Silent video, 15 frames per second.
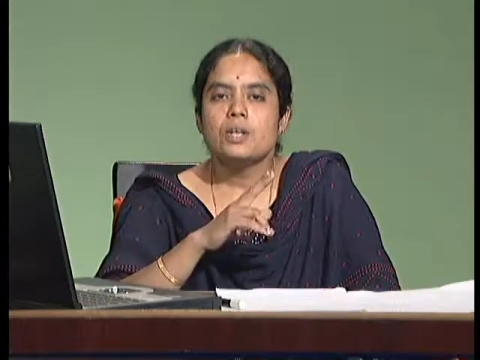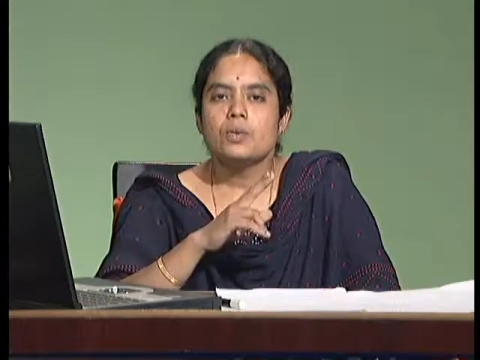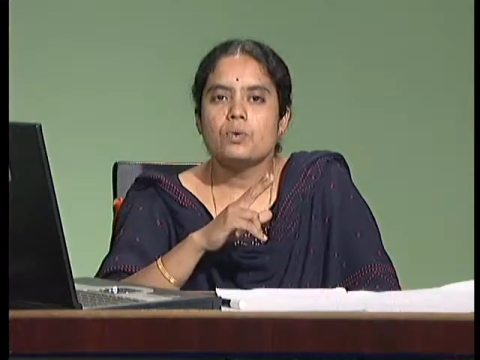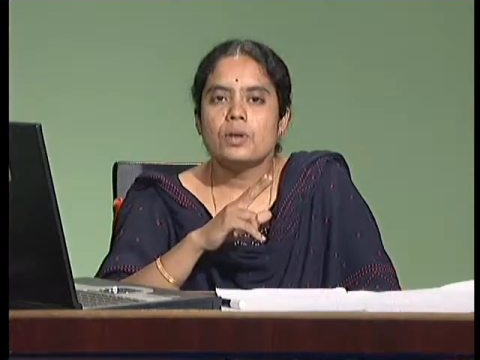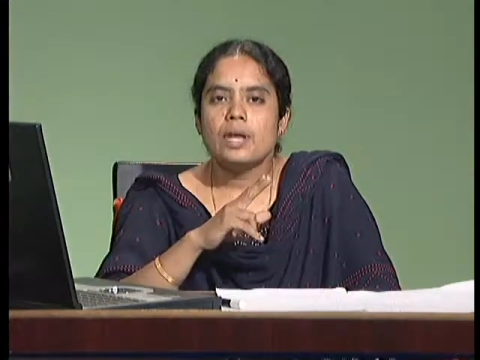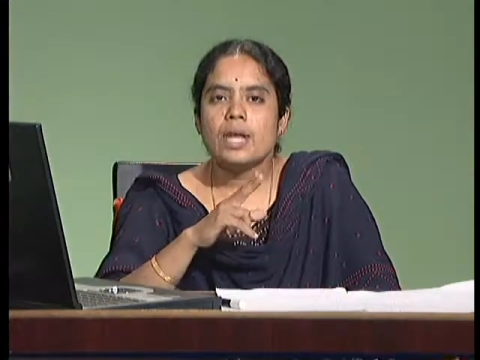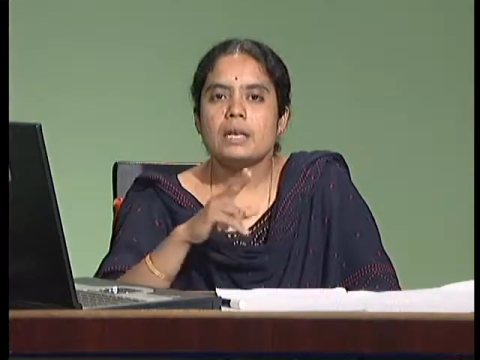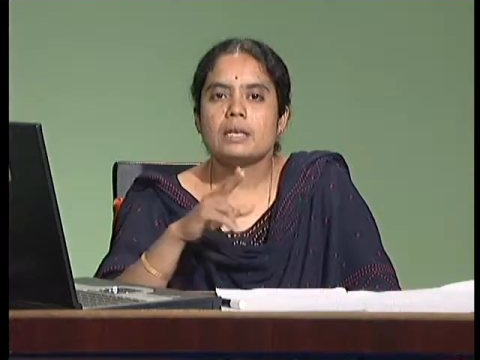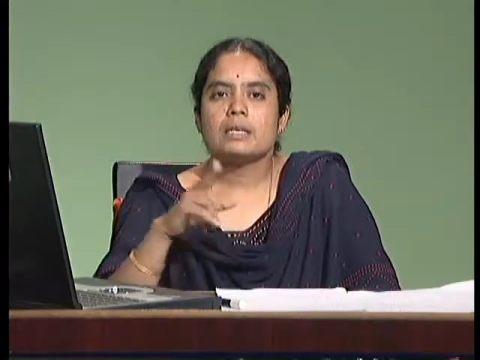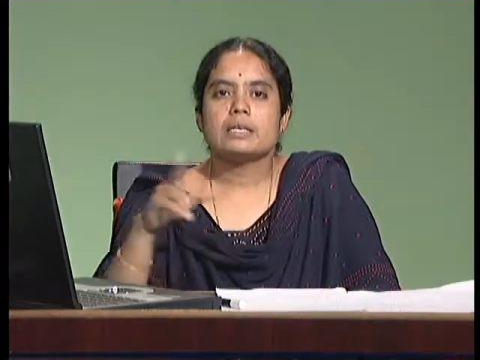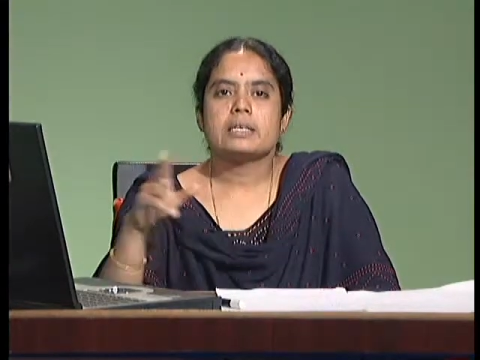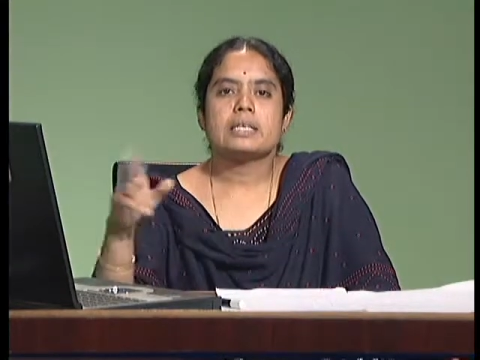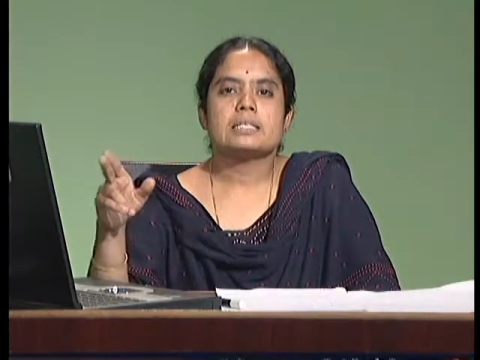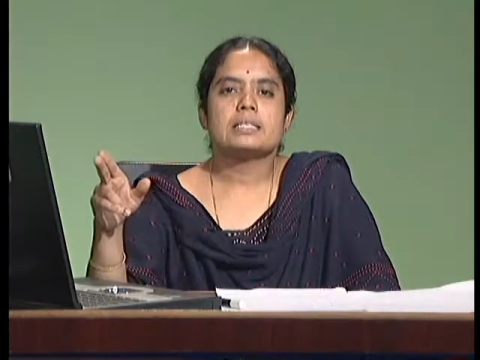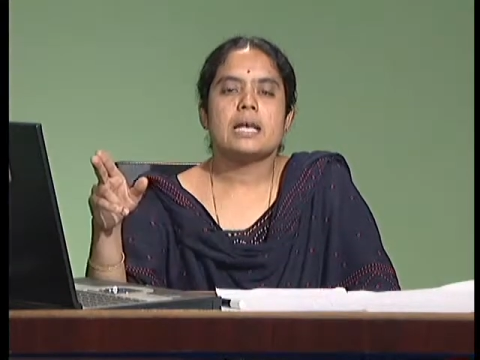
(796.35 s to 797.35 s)
you
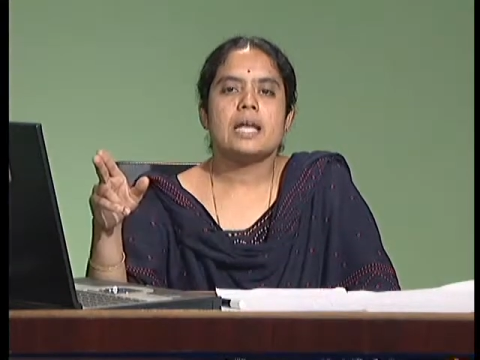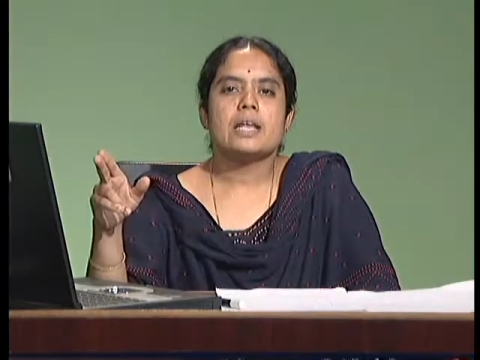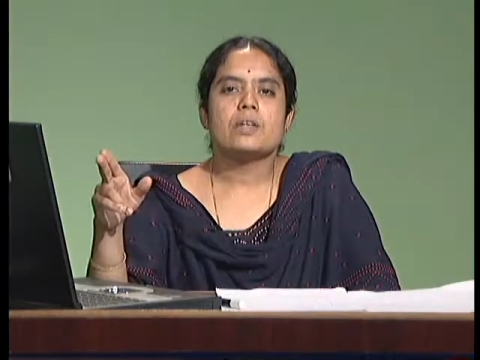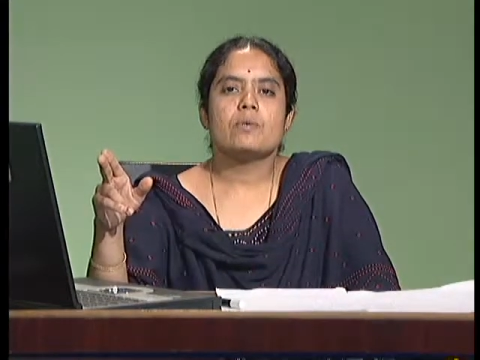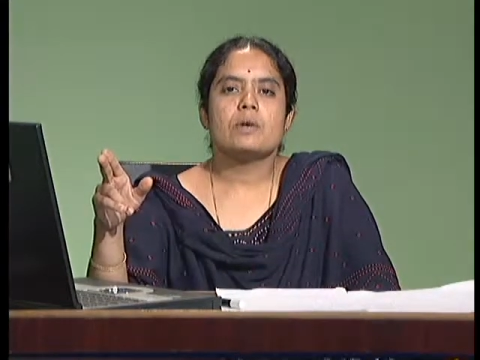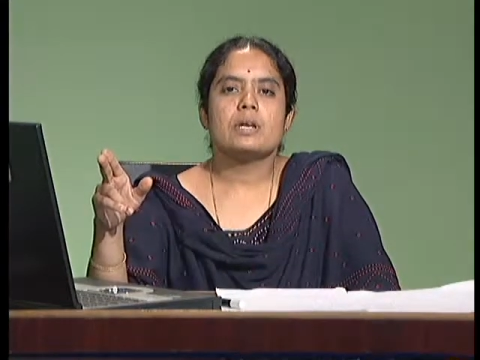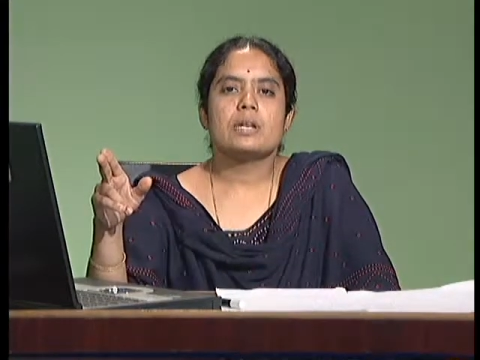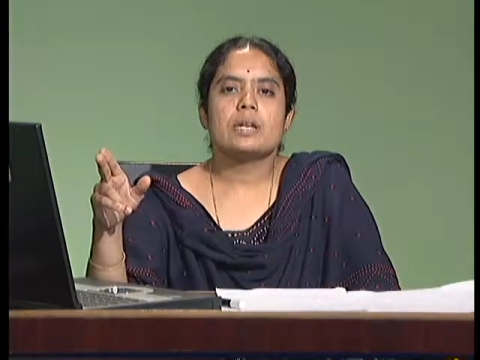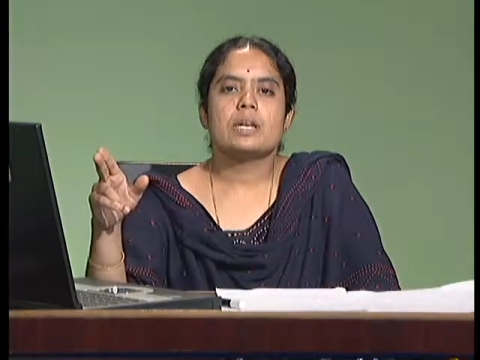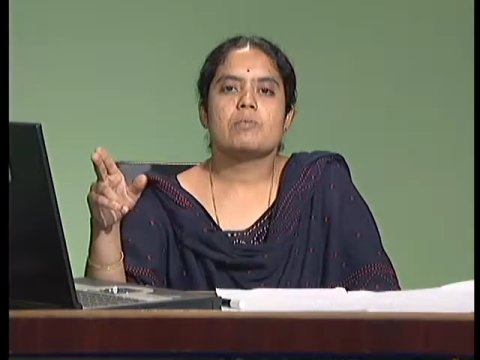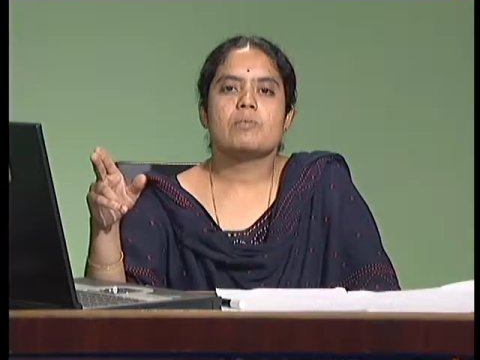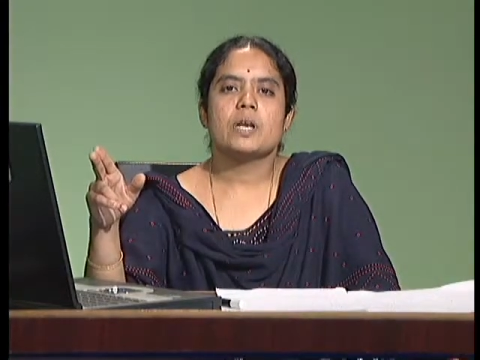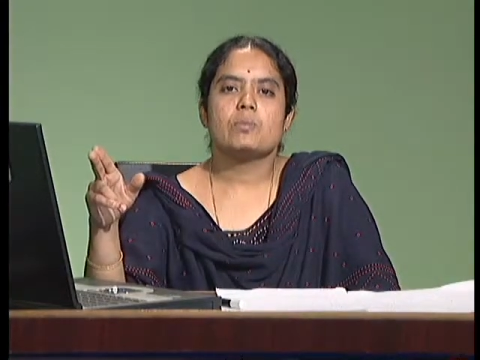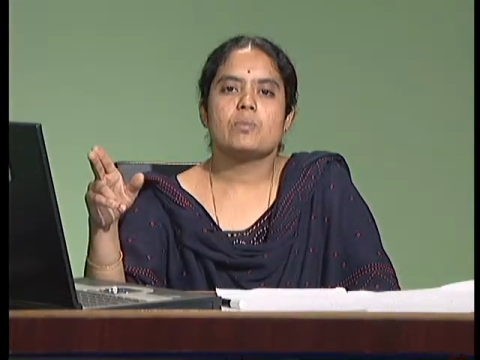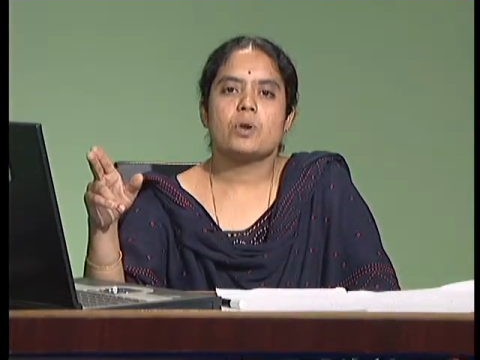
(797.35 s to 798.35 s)
can design your
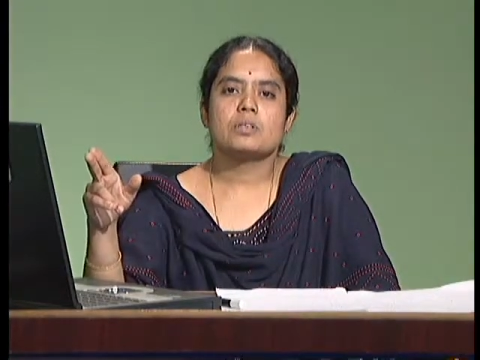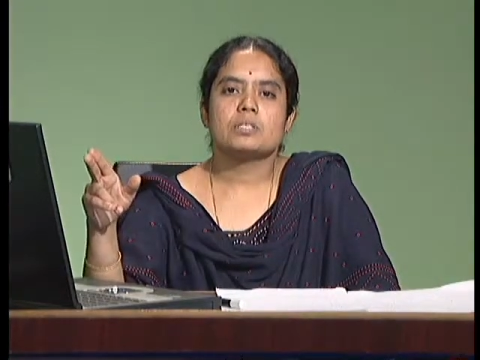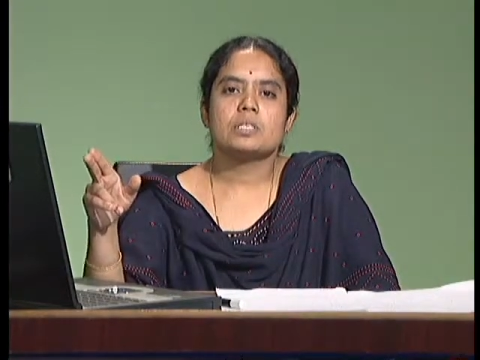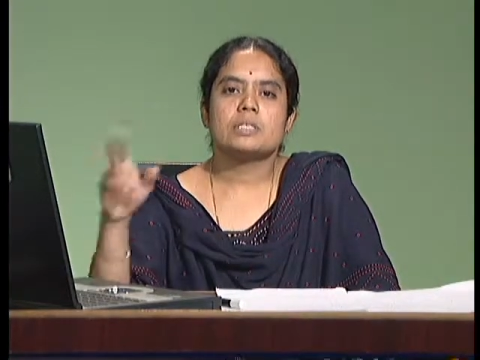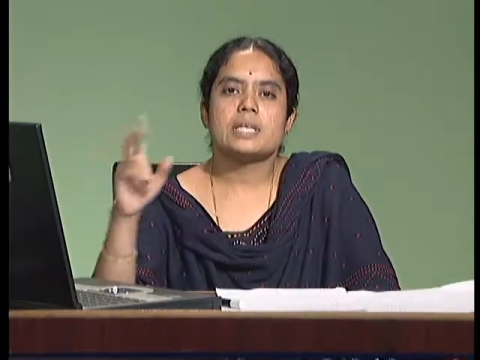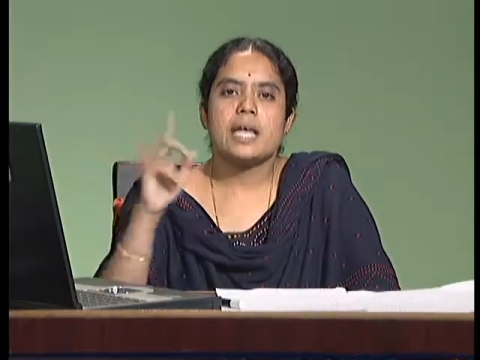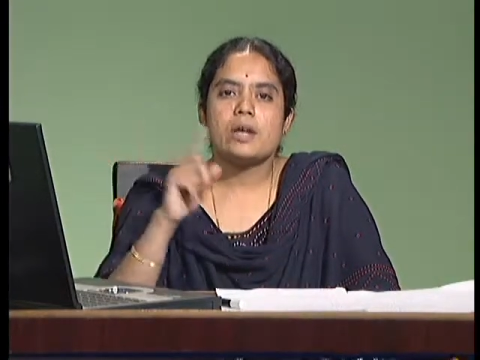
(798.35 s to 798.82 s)
treatment process